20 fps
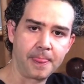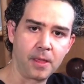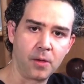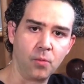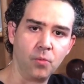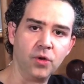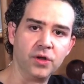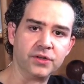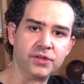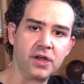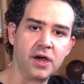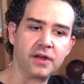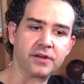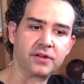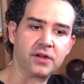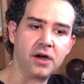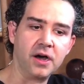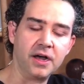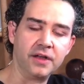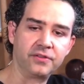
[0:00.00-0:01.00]
will not
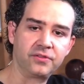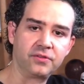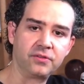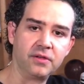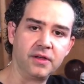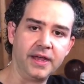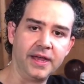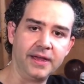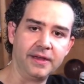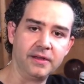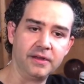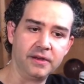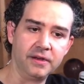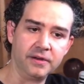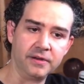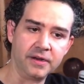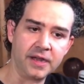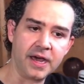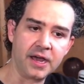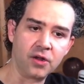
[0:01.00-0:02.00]
cause
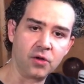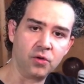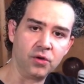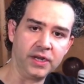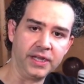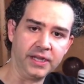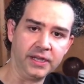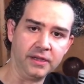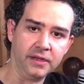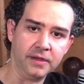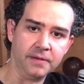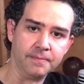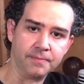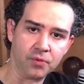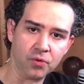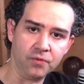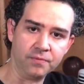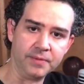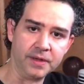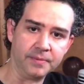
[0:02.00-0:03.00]
not only
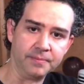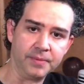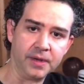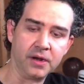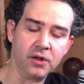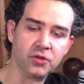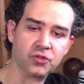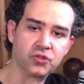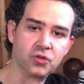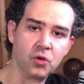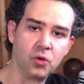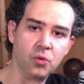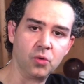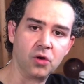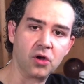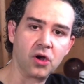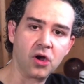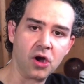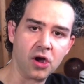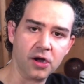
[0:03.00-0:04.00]
improvement but also
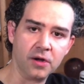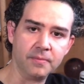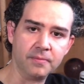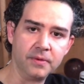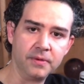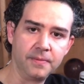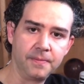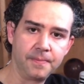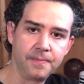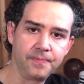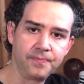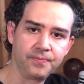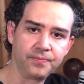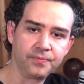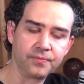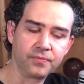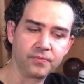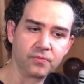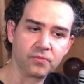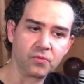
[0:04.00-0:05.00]
harm,
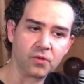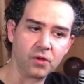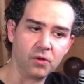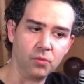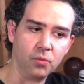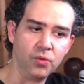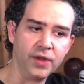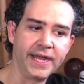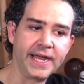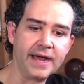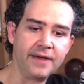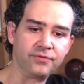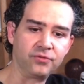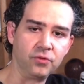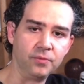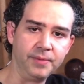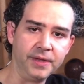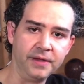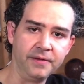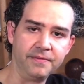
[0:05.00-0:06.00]
we have to
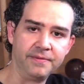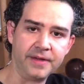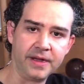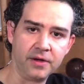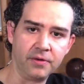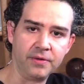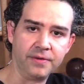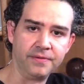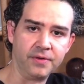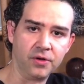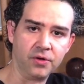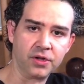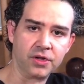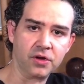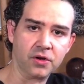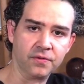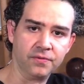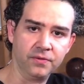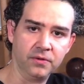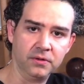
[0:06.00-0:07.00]
be very, very
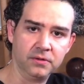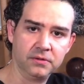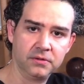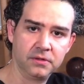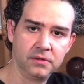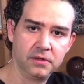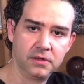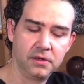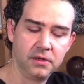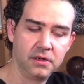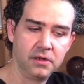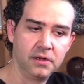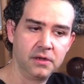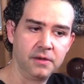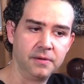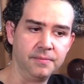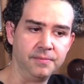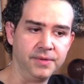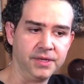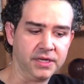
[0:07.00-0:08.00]
careful,
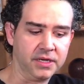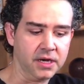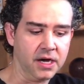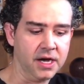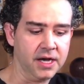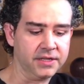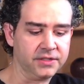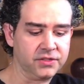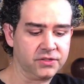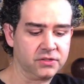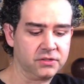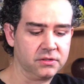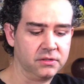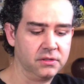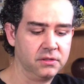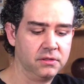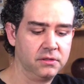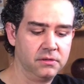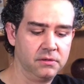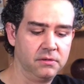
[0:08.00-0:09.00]
because
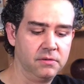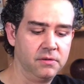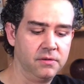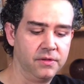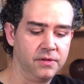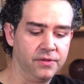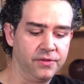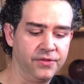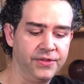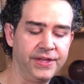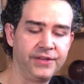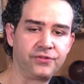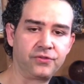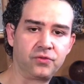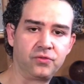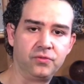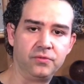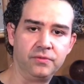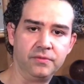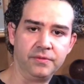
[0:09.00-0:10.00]
these
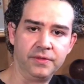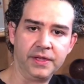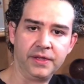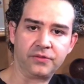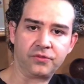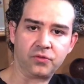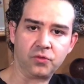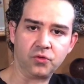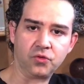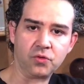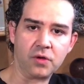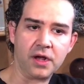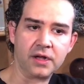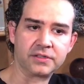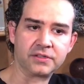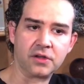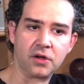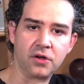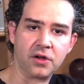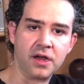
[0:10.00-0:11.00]
two
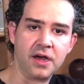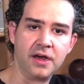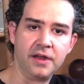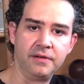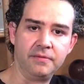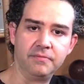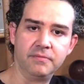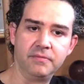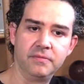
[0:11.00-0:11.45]
drugs are not